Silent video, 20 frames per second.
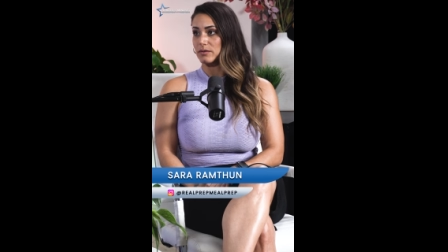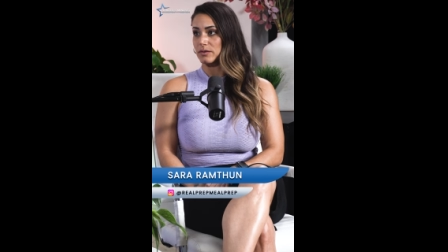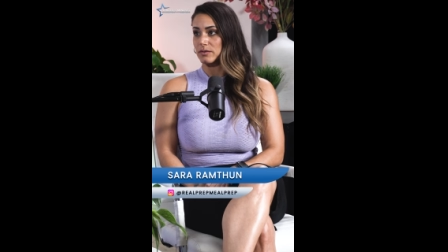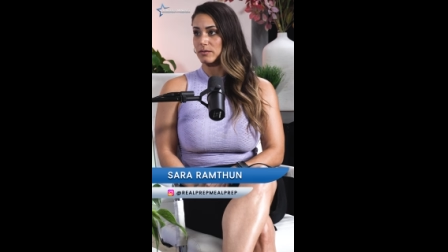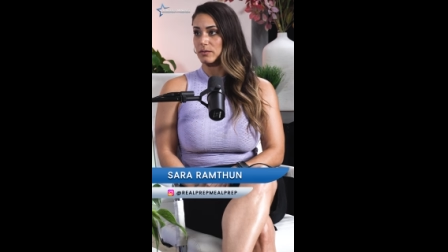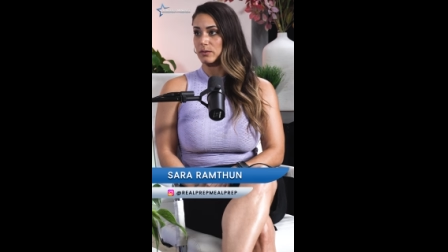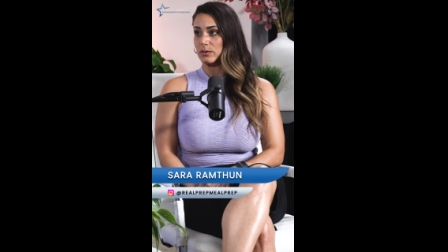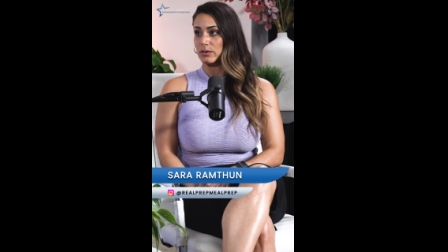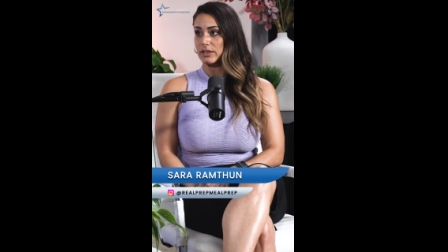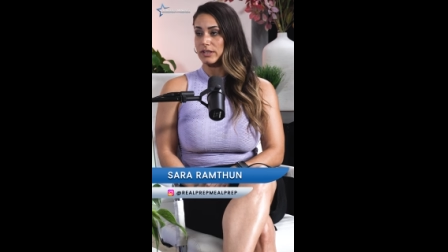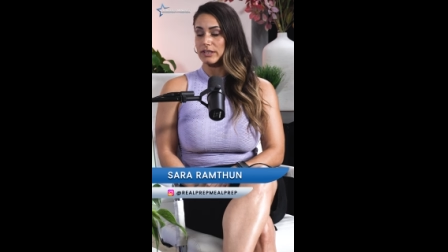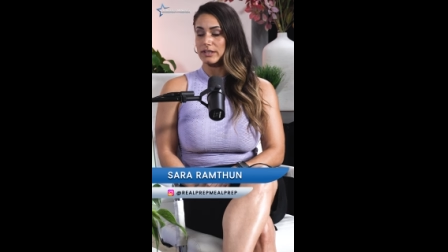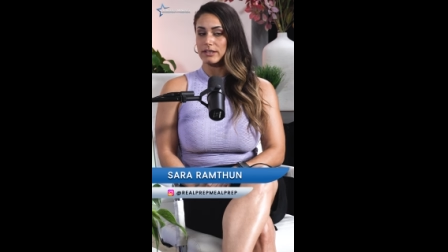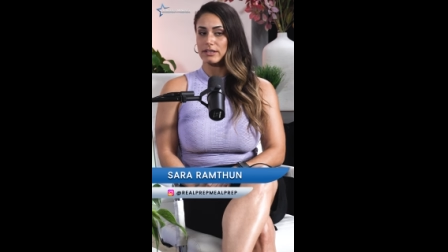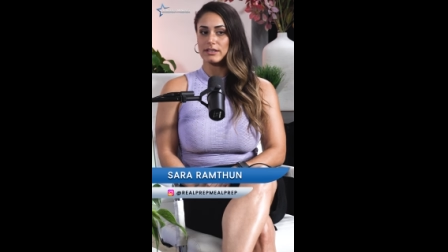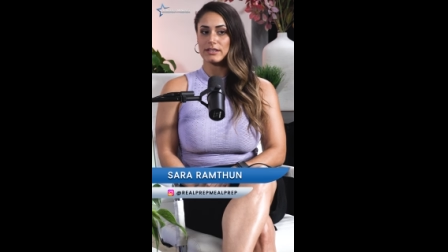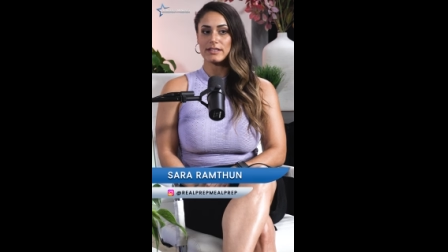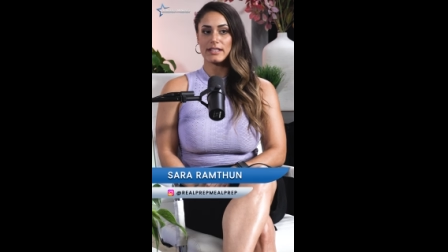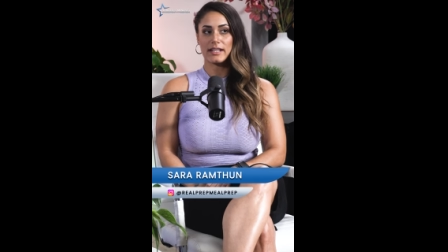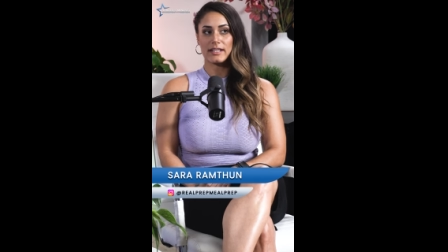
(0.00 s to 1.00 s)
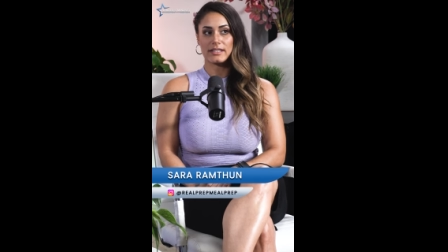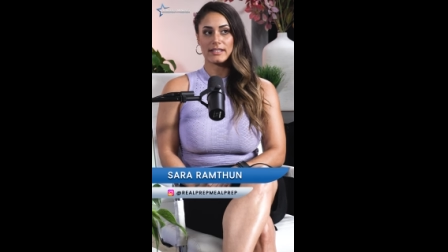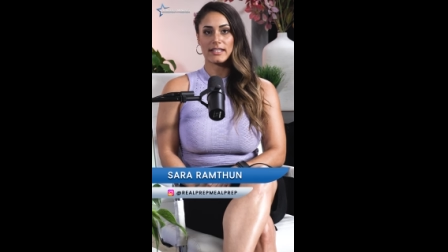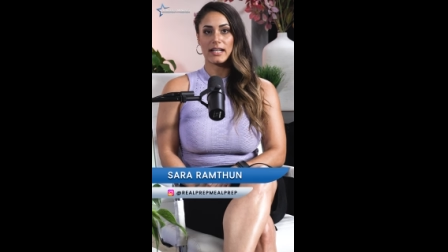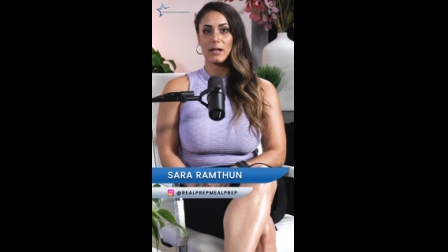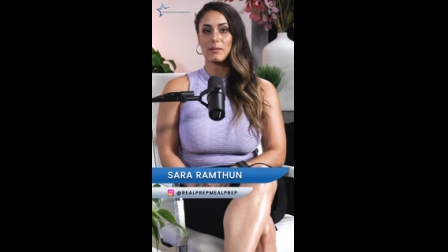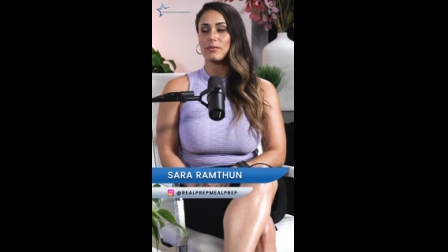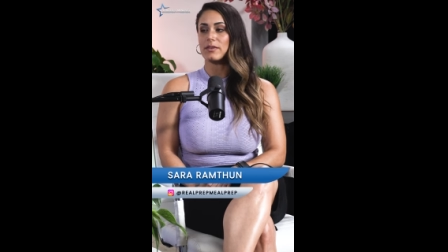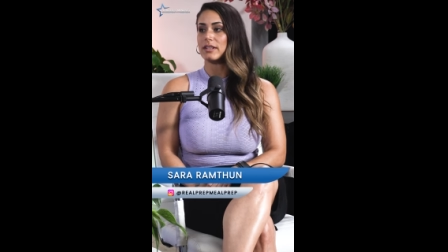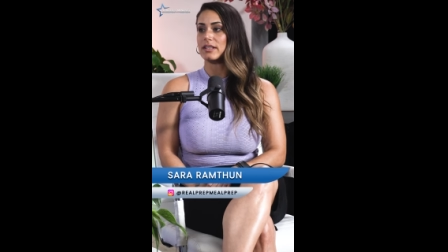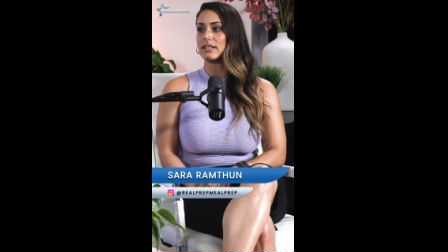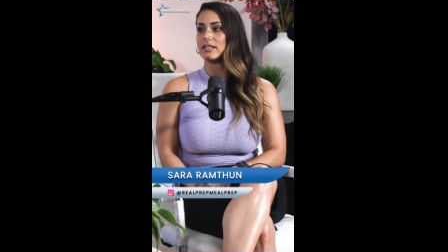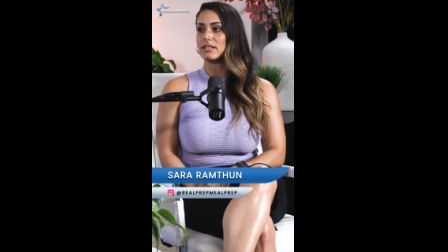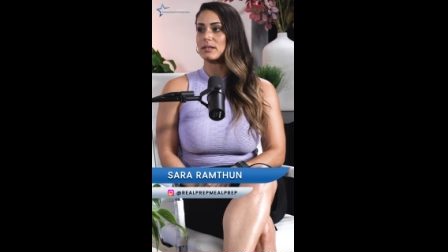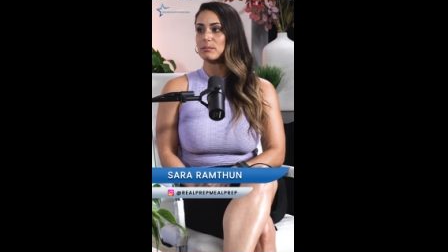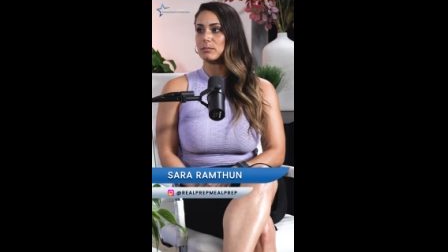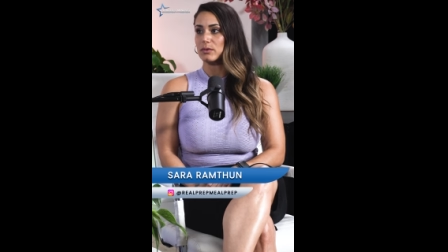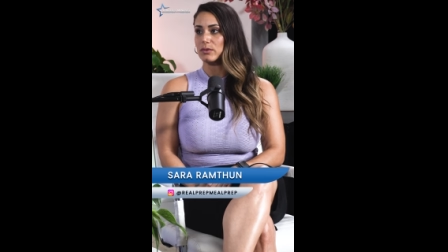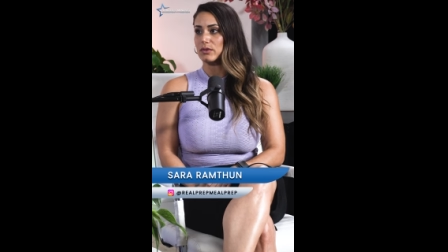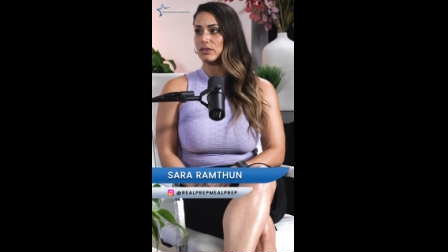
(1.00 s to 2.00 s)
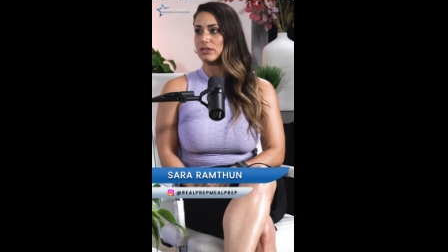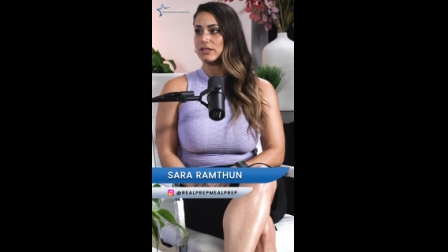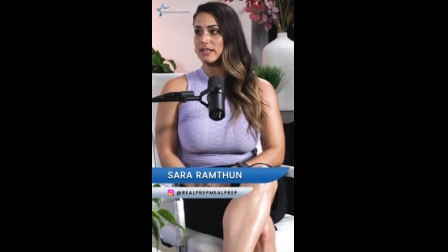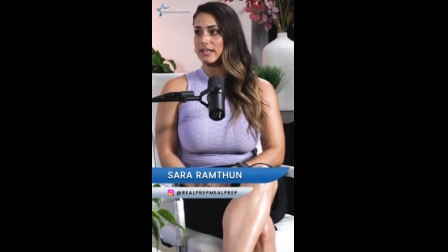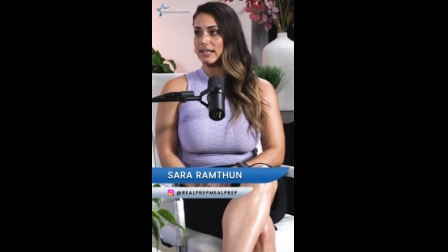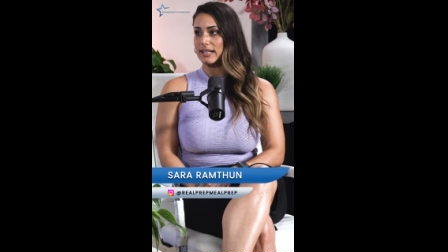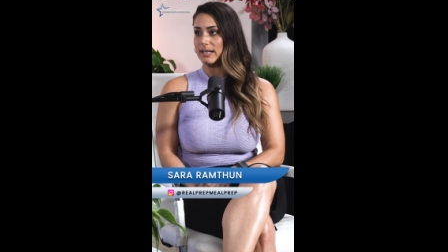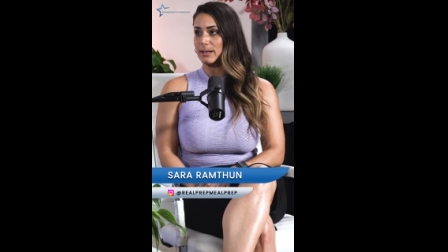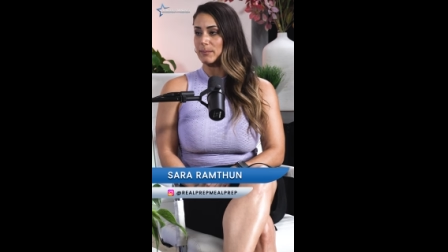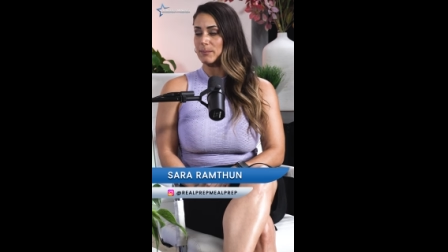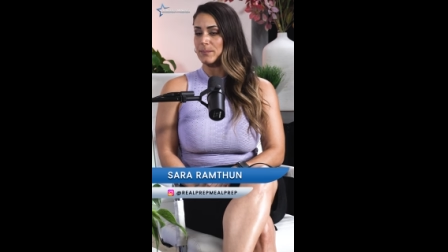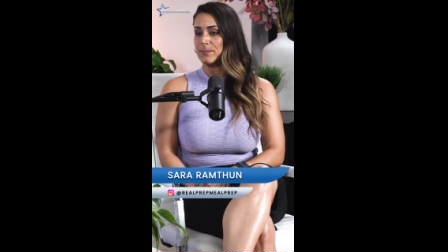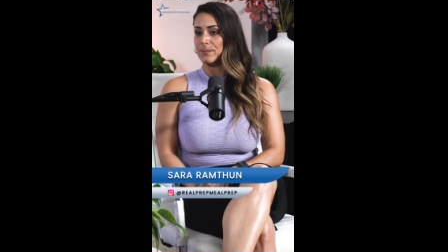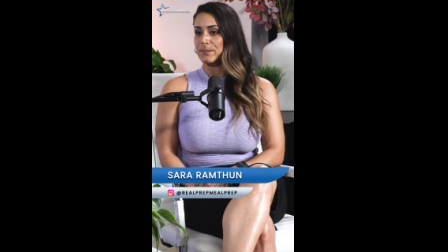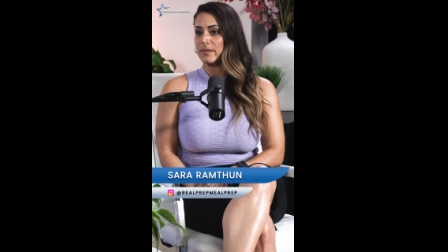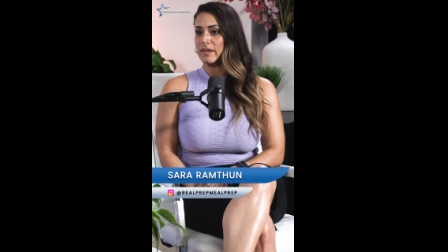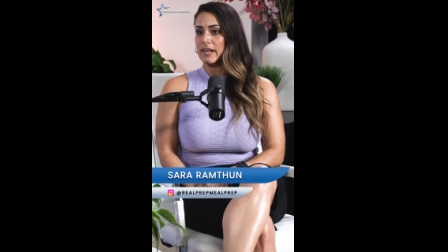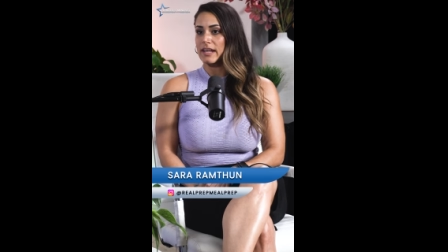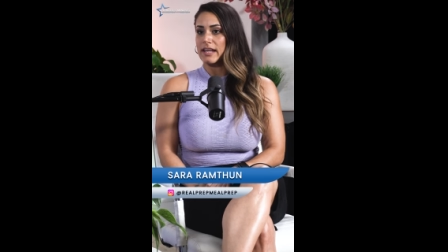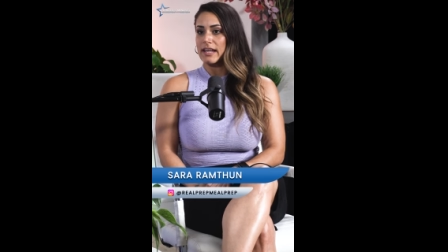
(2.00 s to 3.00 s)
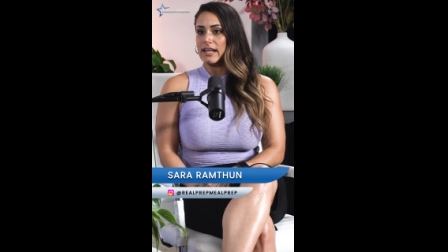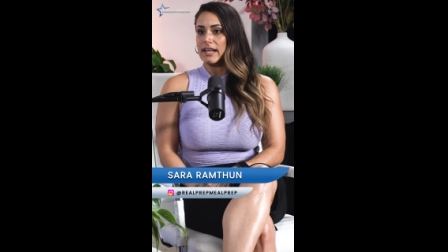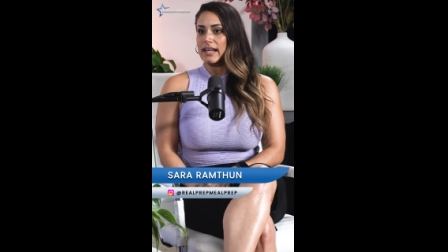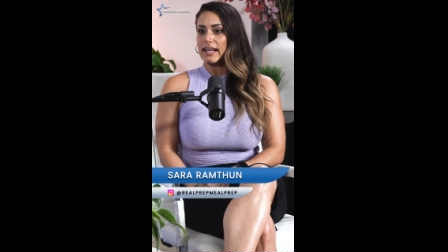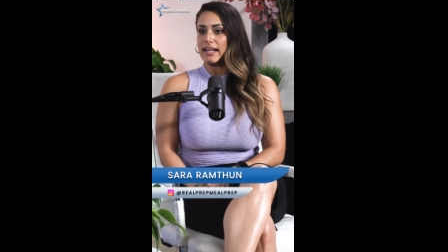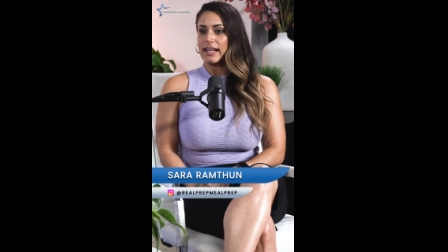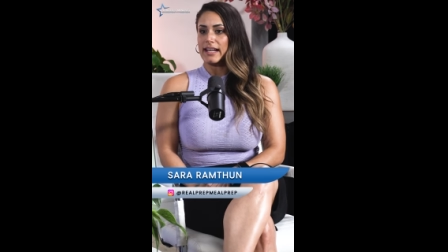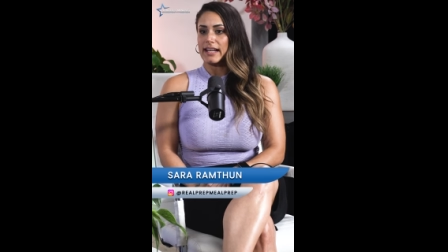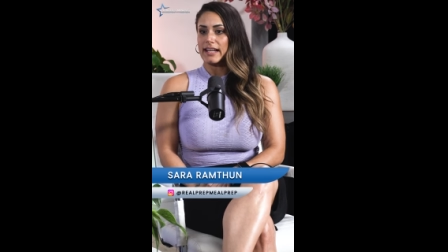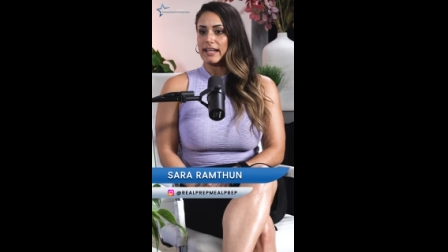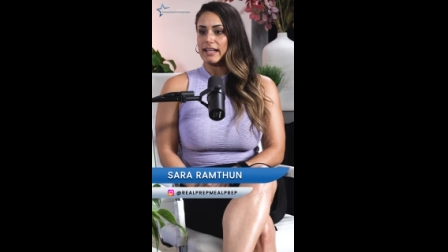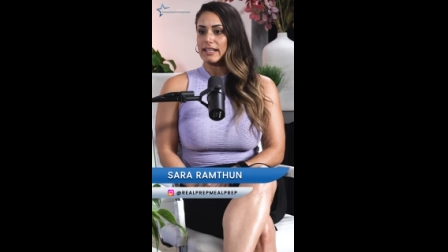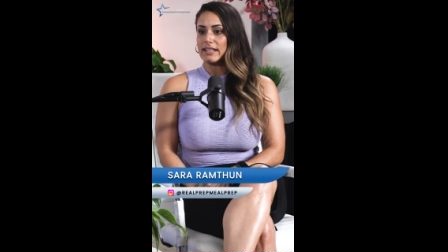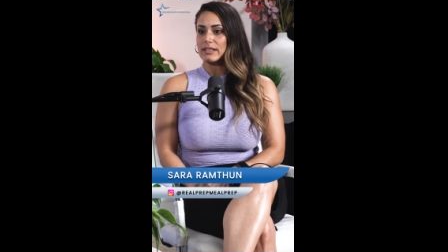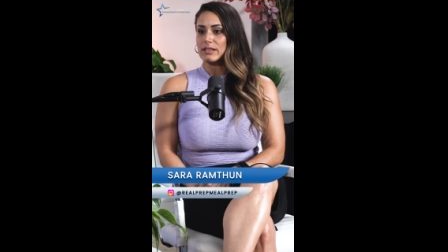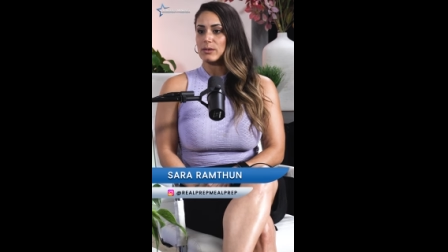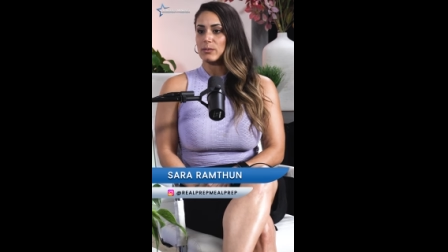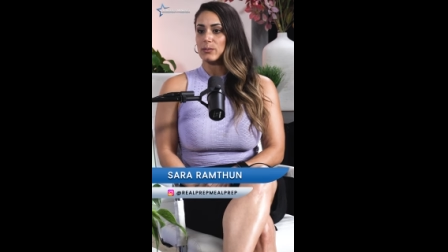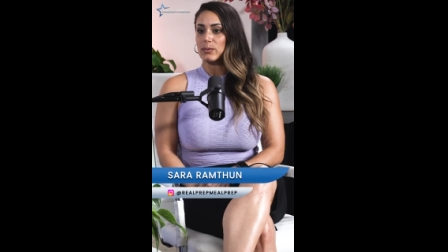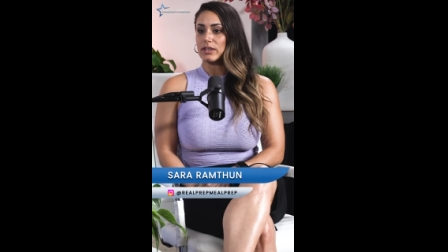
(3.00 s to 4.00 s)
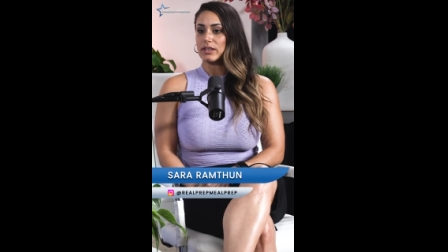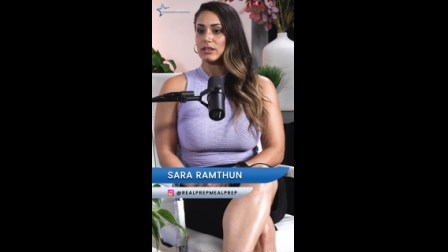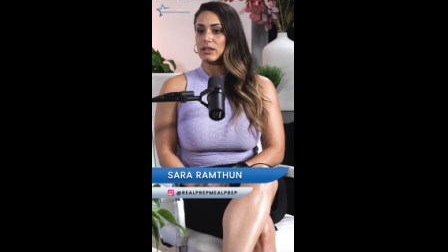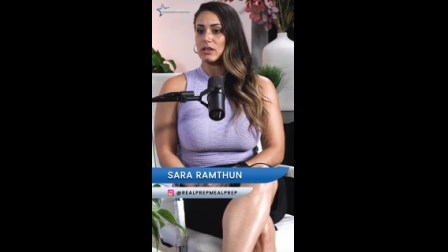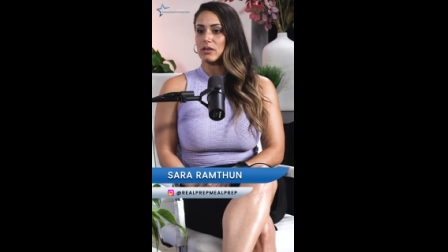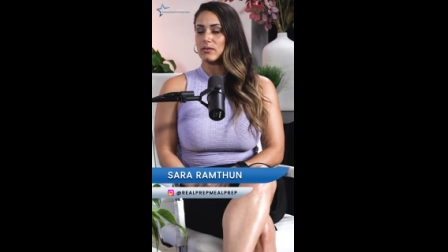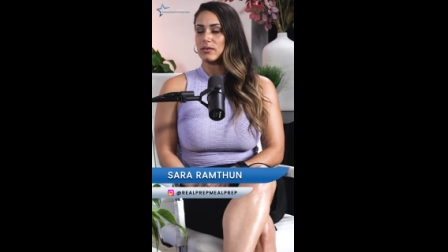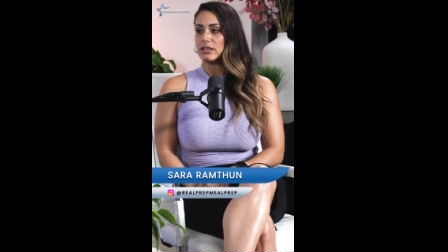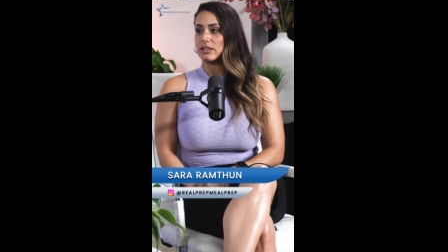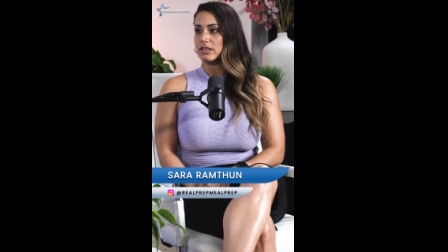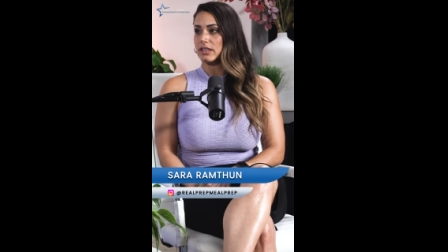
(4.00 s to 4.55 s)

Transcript: for four years at Snap Fitness in Boulder City. And when COVID